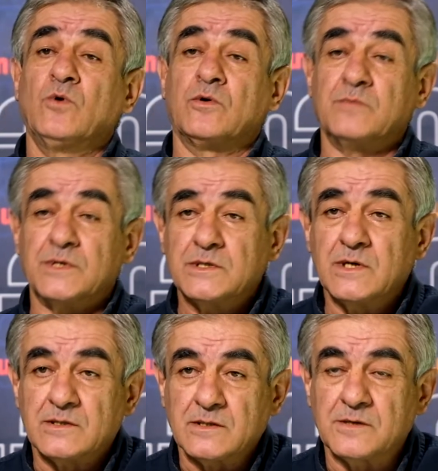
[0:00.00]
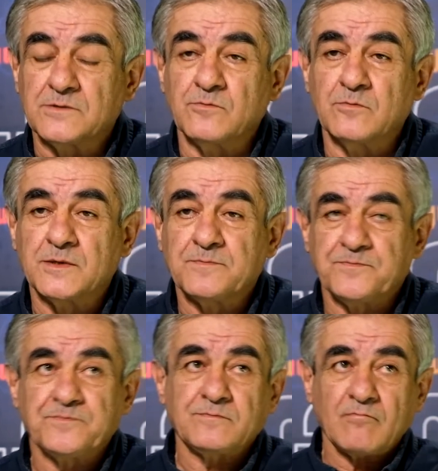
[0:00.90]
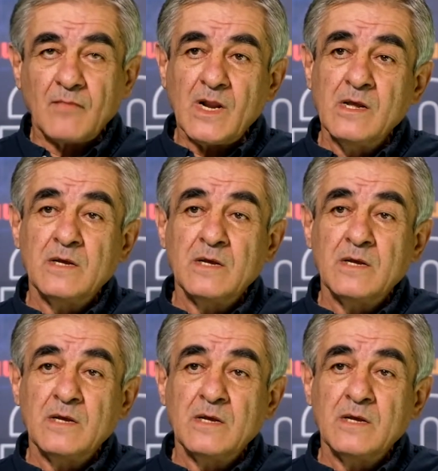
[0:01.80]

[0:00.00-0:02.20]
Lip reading: is that when a new cell is created,